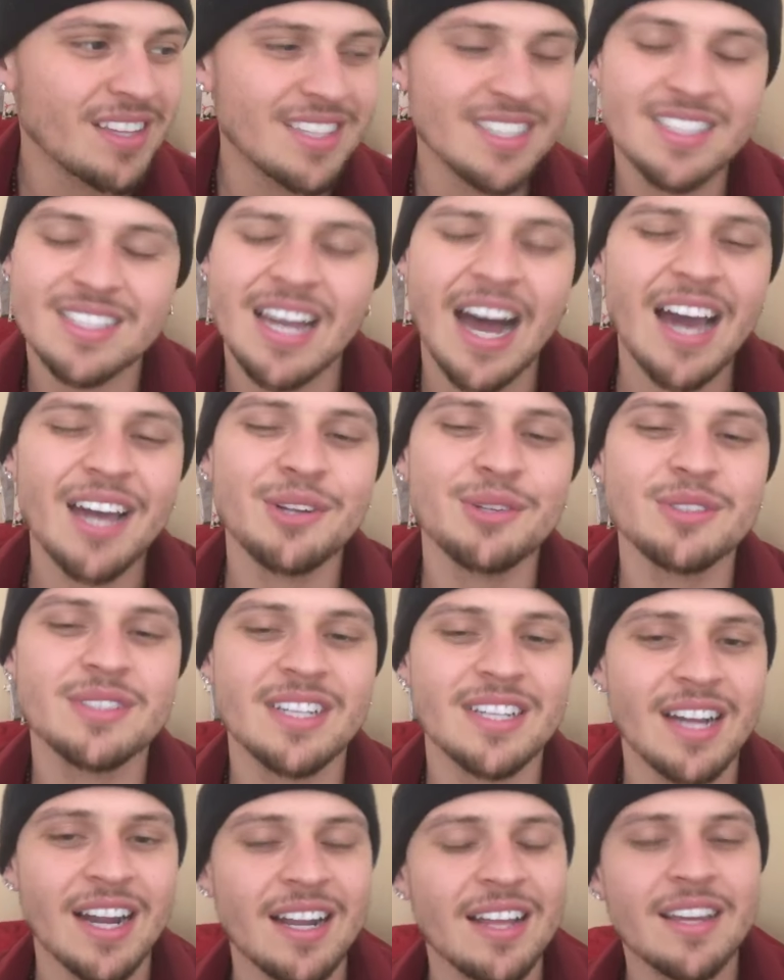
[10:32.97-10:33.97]
titles
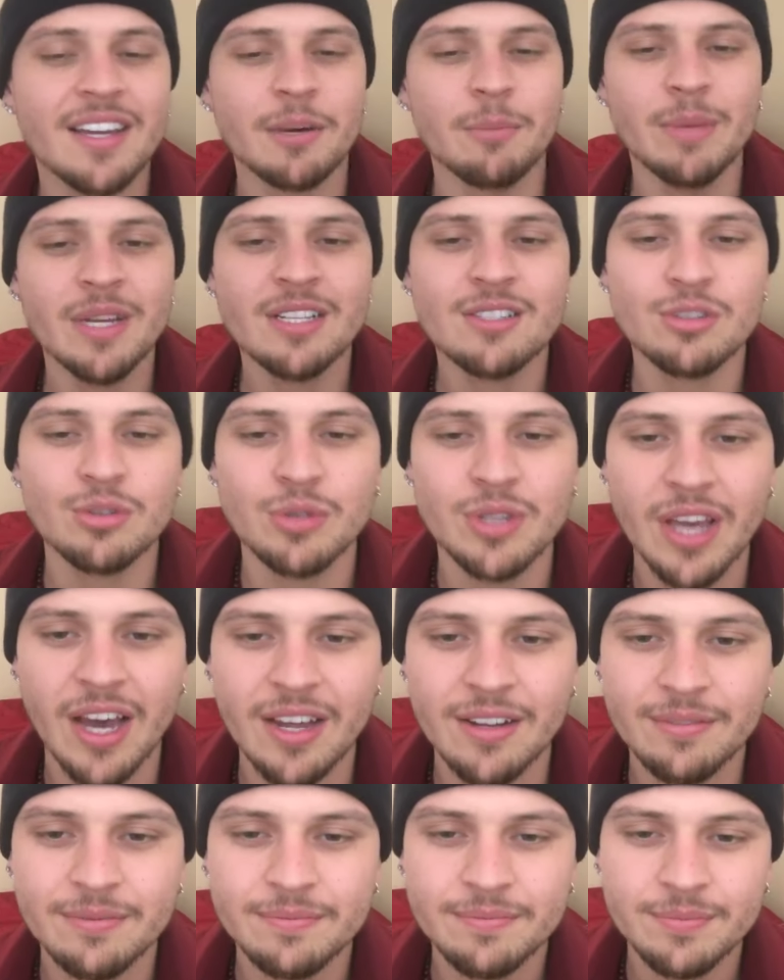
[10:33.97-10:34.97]
that I didn't commit to yet,
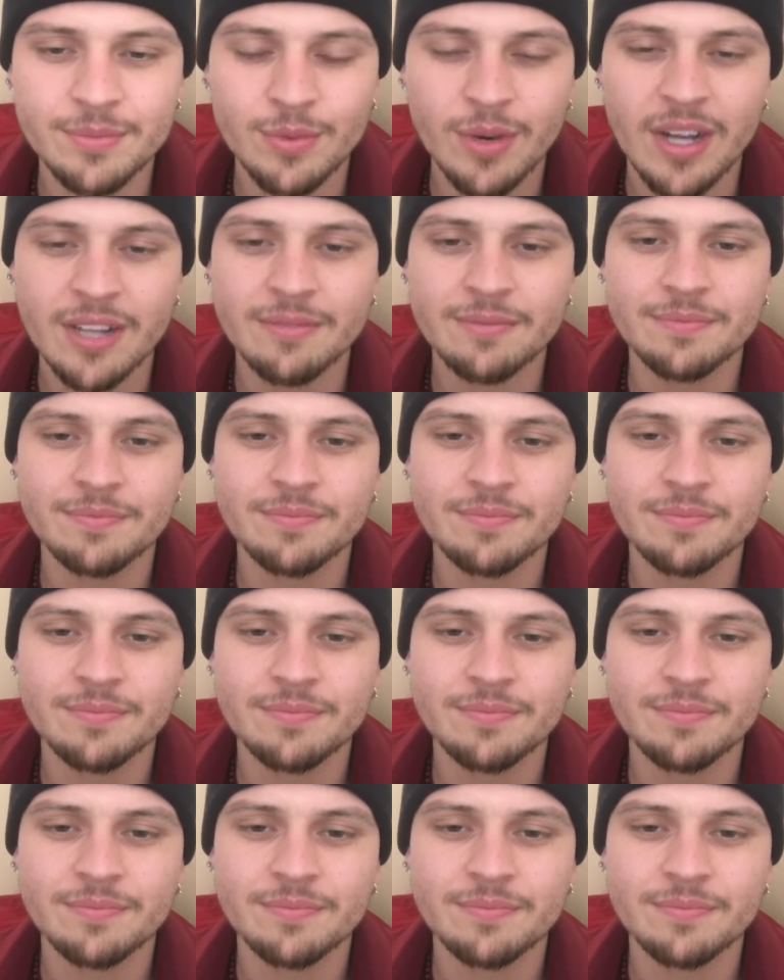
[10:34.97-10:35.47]
right?